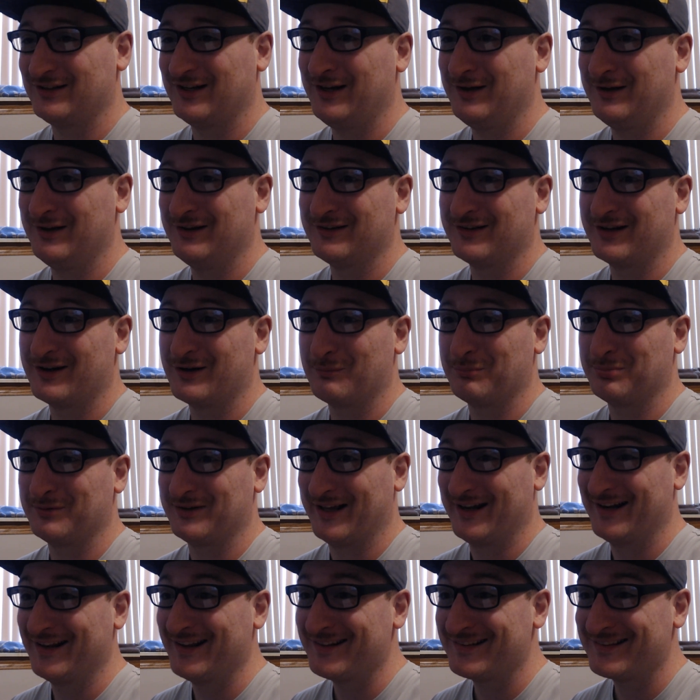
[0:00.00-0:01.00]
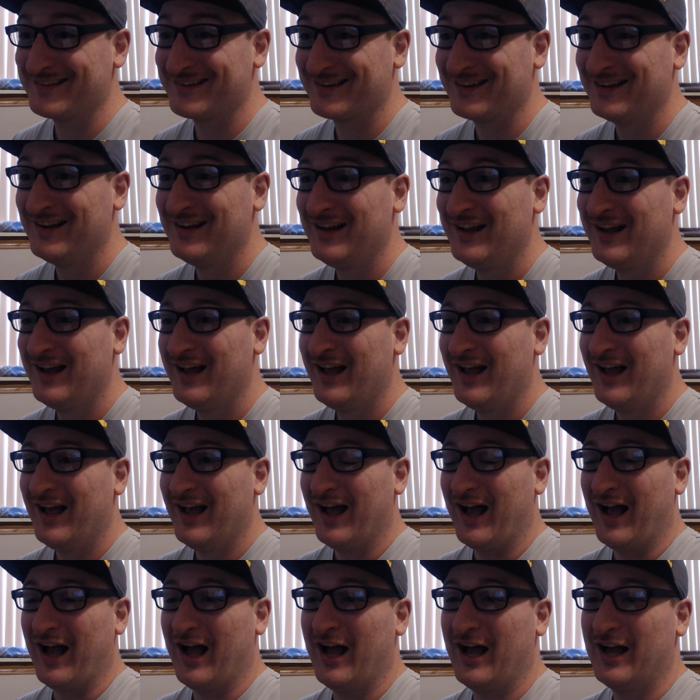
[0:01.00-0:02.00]
eat entire planets.
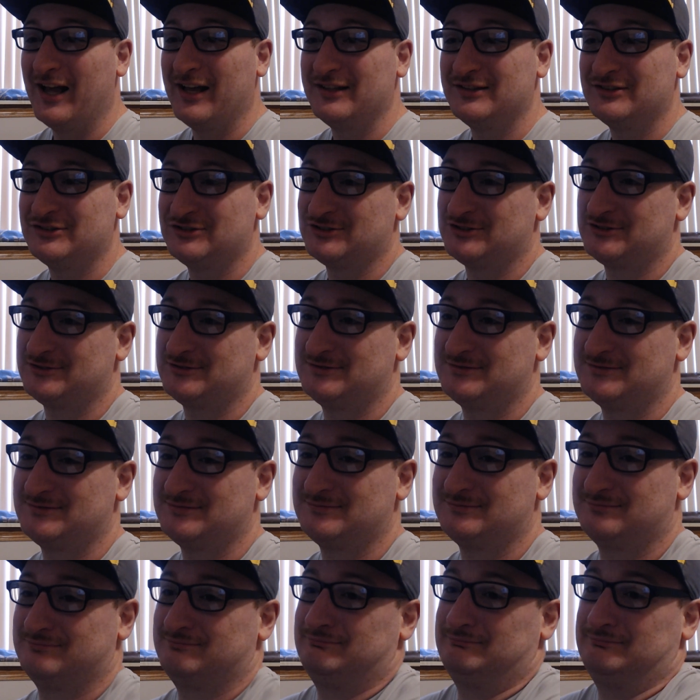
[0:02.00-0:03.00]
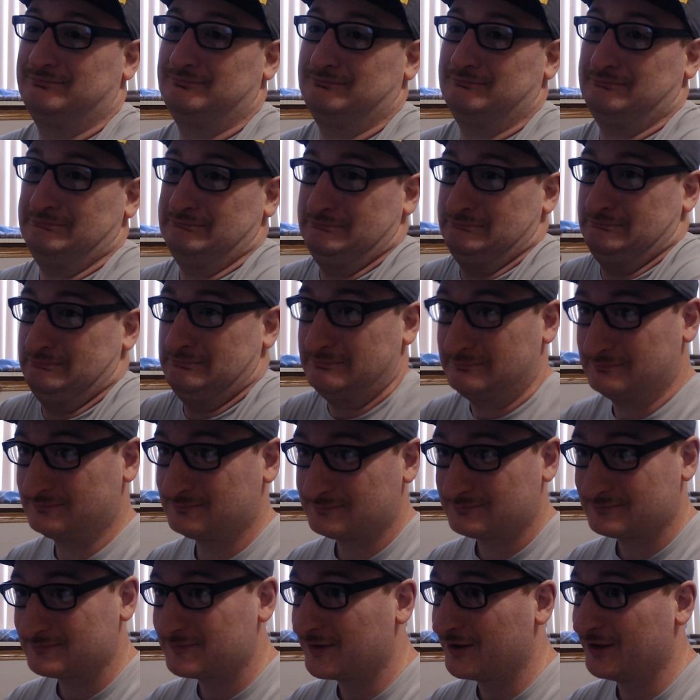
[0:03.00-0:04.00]
I just
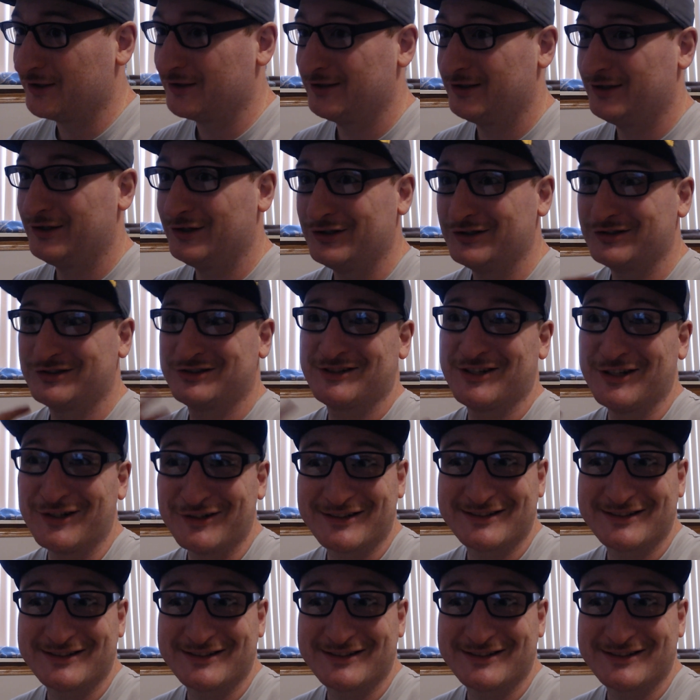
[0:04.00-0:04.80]
that you're still